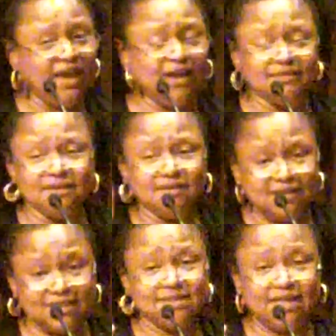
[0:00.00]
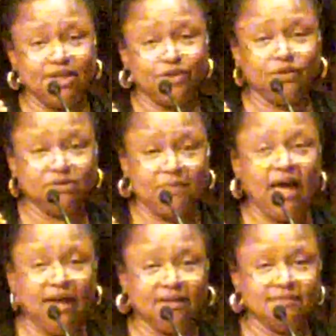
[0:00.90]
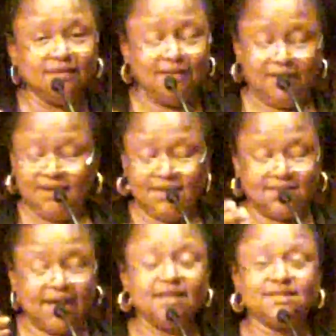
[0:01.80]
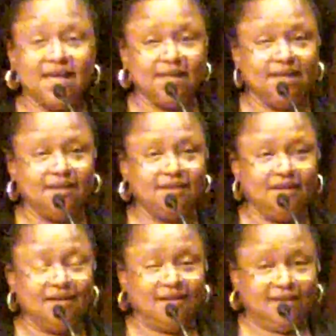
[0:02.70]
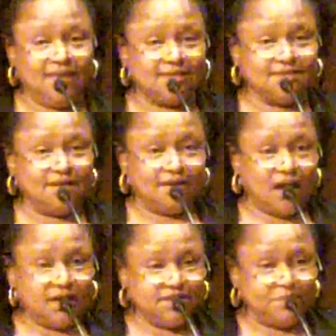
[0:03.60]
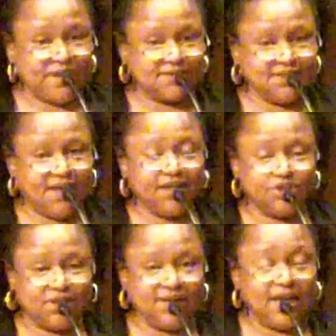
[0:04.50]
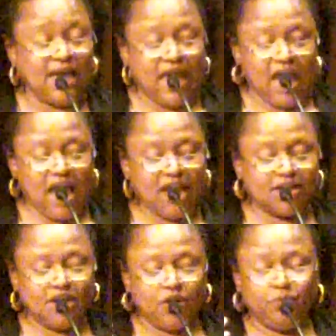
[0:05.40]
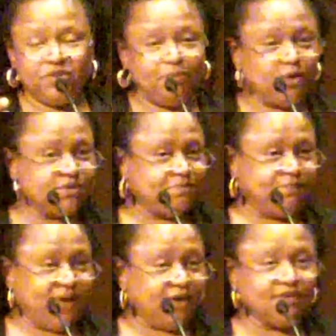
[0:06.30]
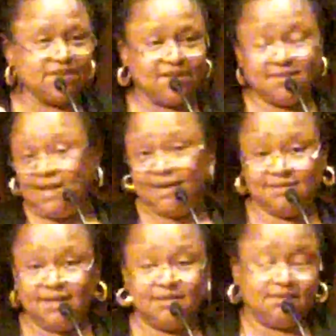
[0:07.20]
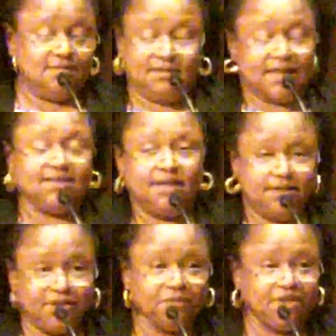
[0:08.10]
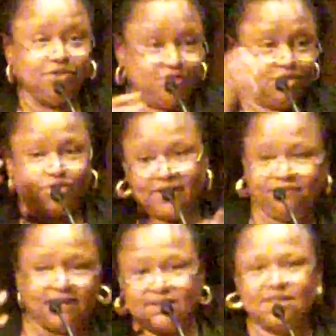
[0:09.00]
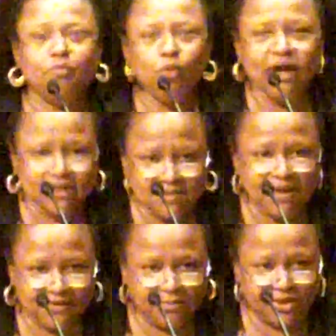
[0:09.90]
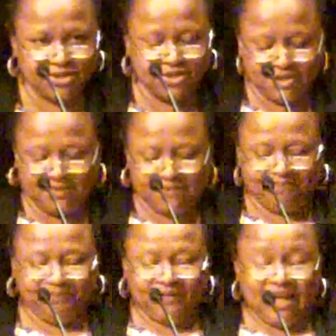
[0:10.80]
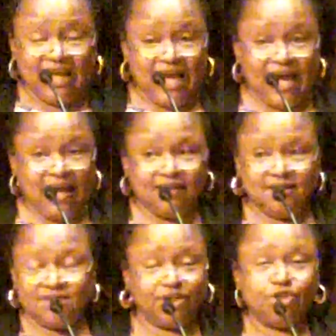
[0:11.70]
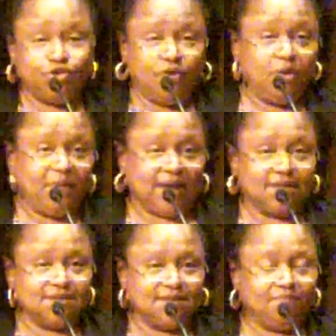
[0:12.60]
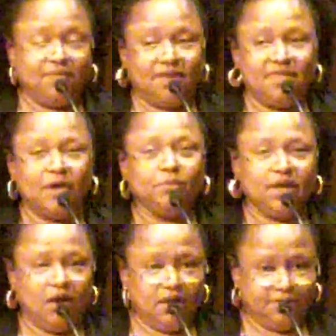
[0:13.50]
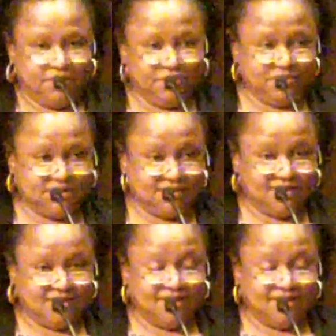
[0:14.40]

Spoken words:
And in his 8-year-old mind, he takes that in, that's our domestication. And with most parenting techniques, that's how you do it. You try to find some way to make the person do it. And it's a control mechanism that we all use,